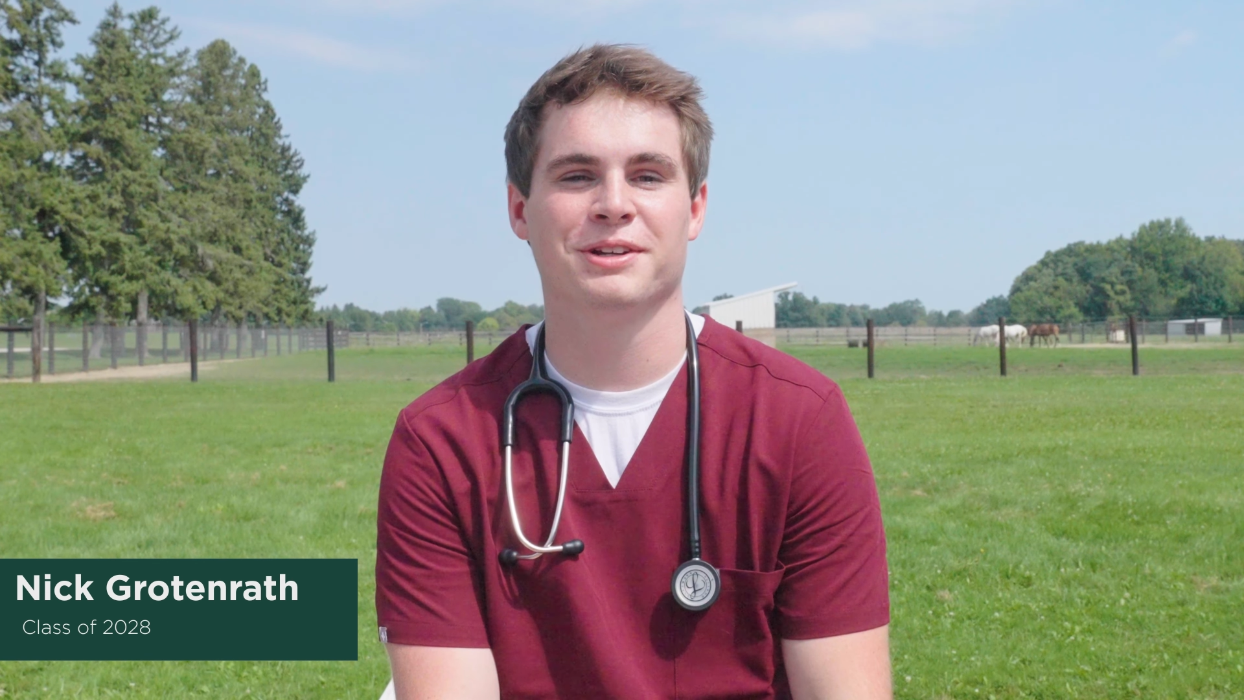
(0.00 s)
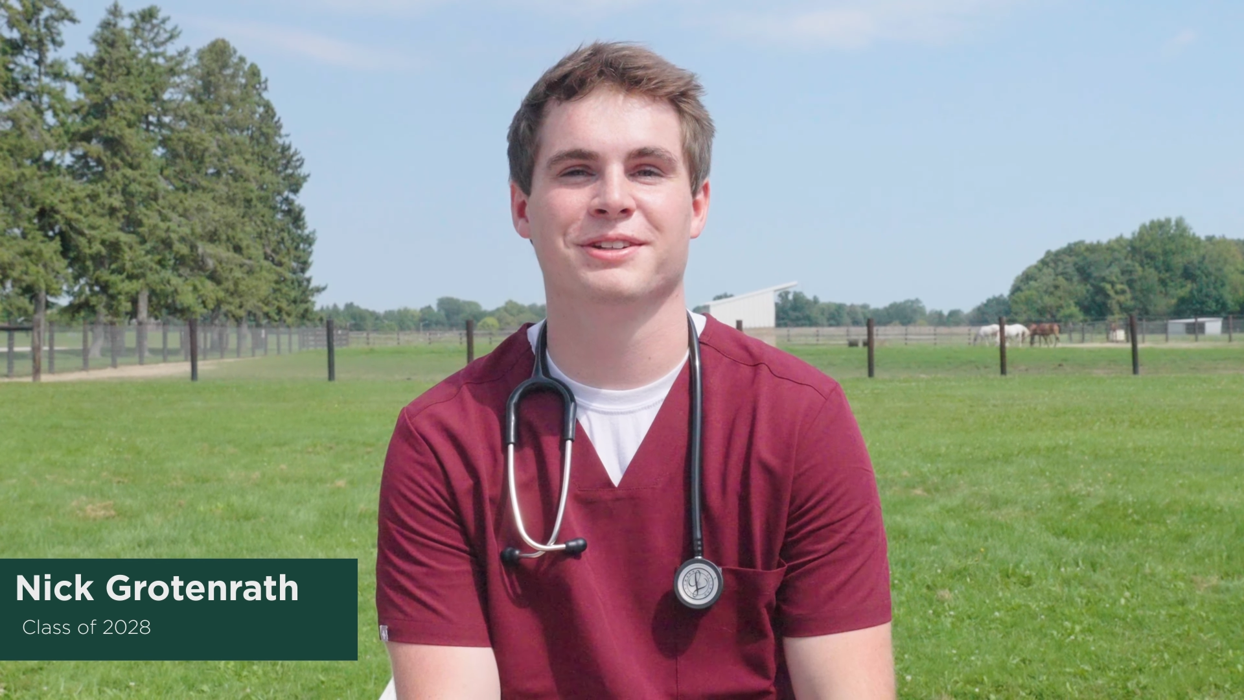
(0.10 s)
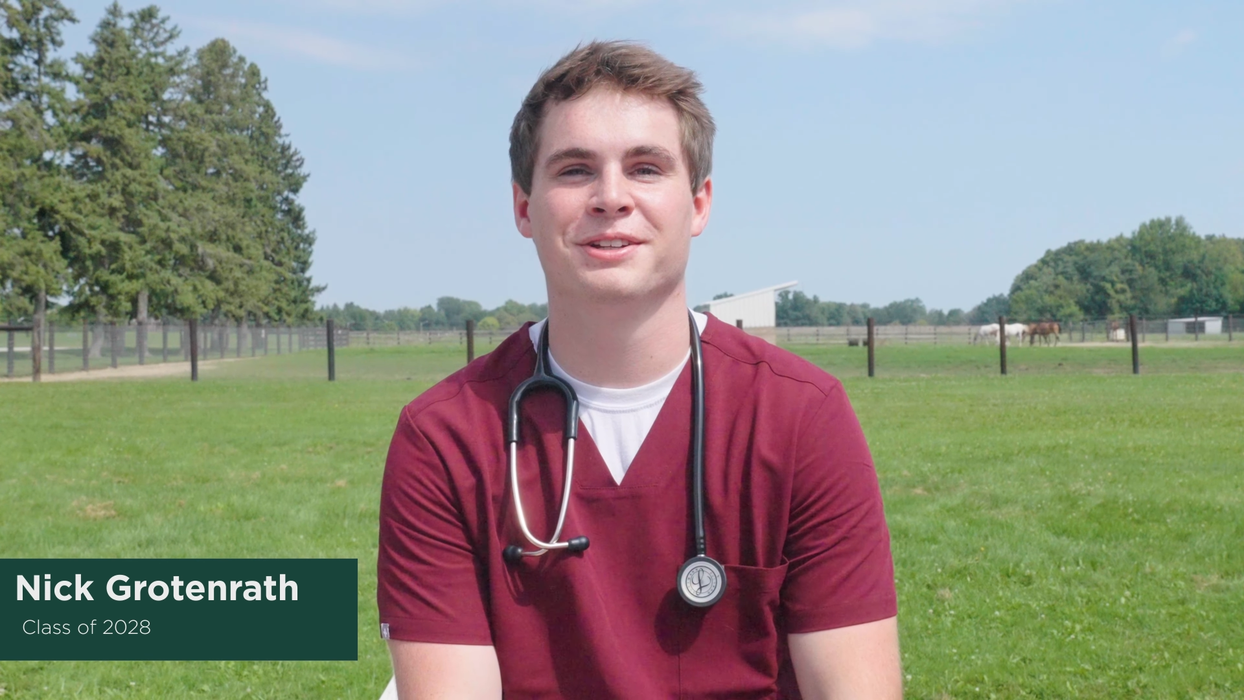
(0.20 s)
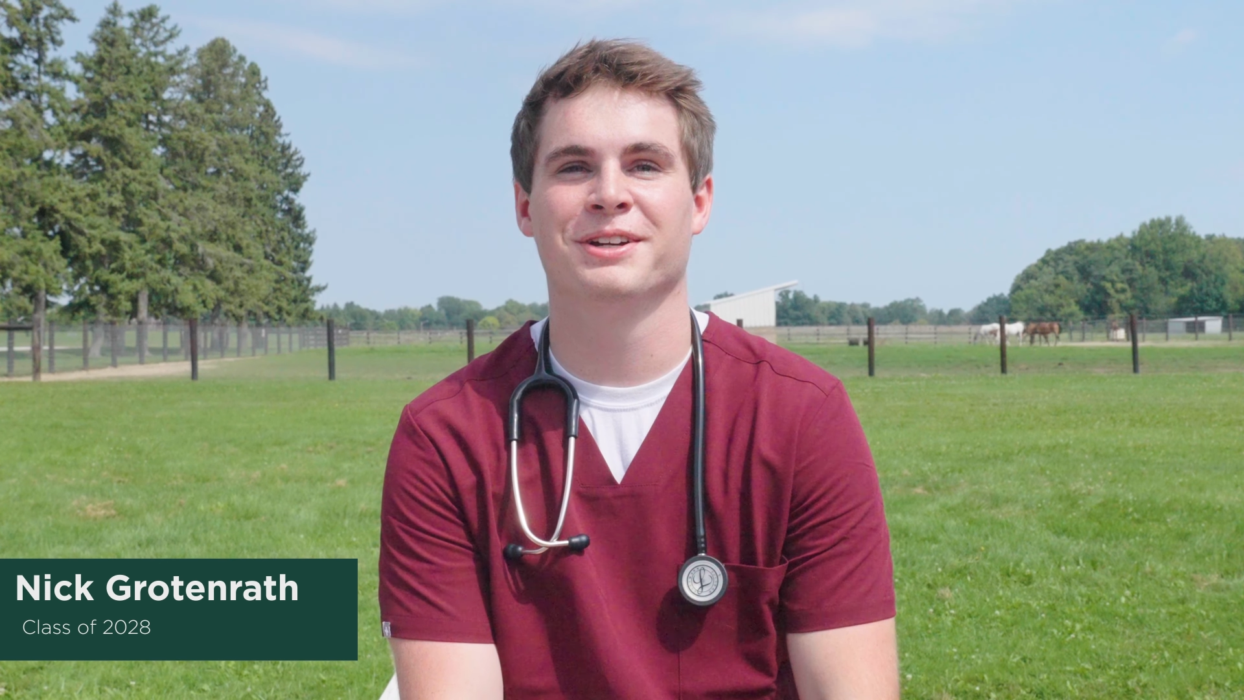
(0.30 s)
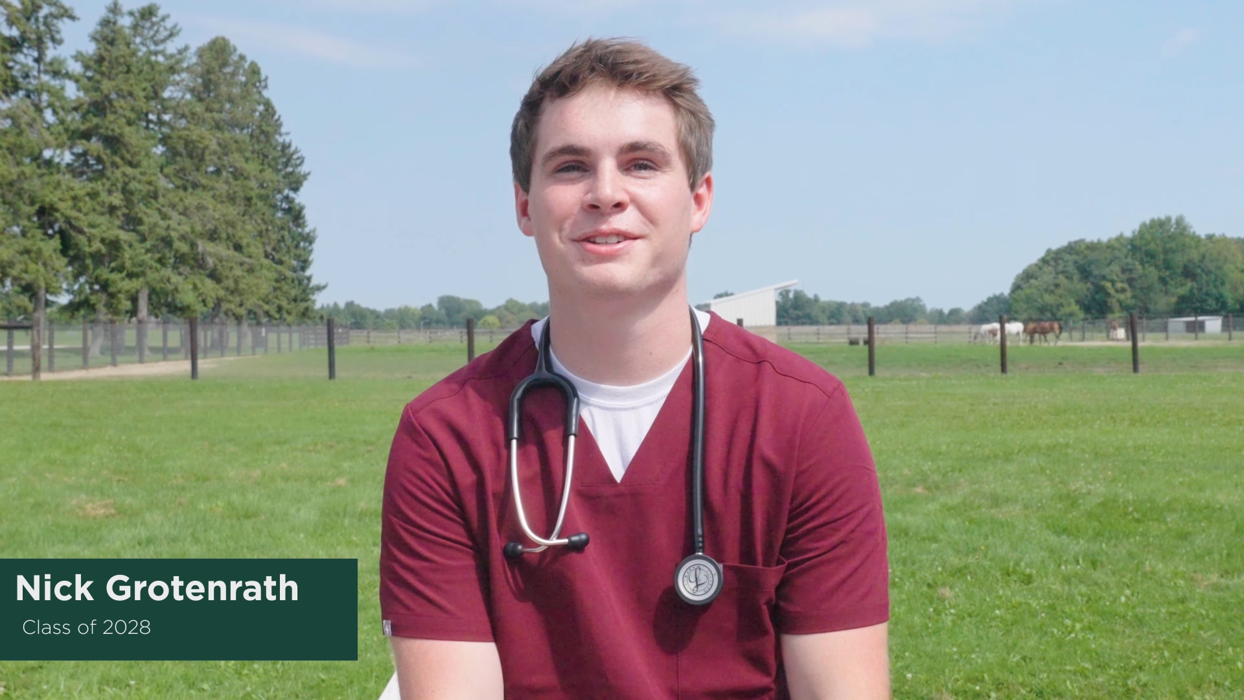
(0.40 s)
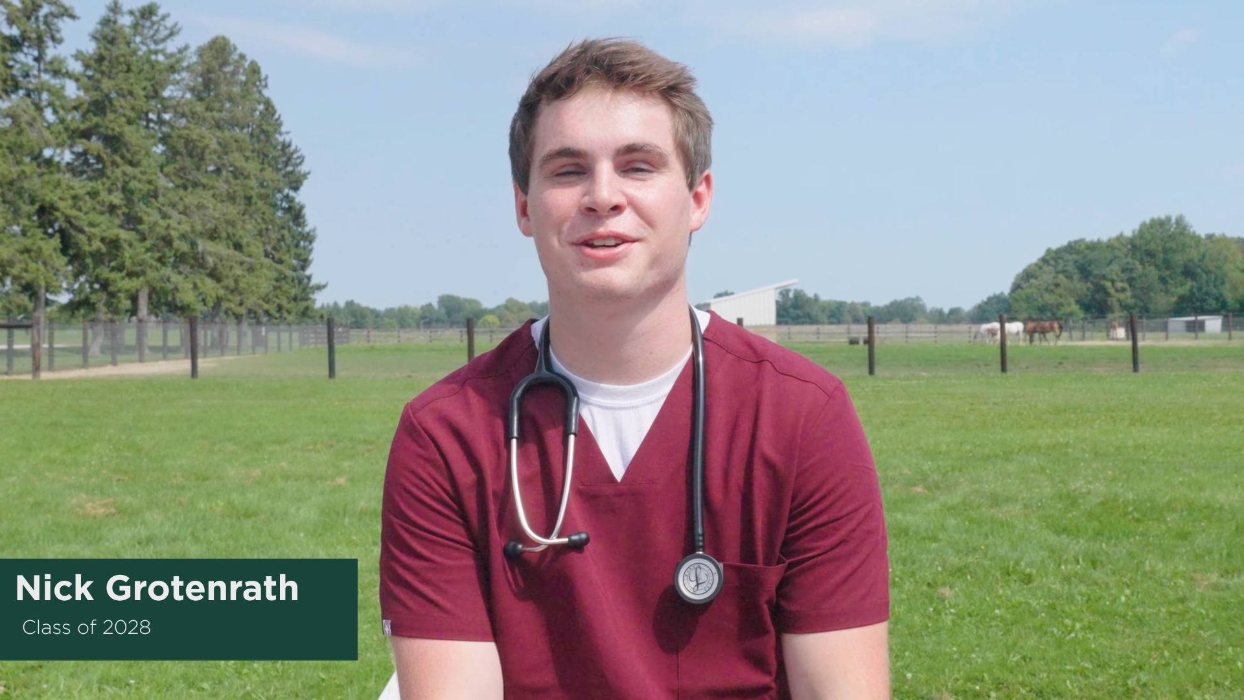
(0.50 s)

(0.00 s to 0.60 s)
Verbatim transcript: into this,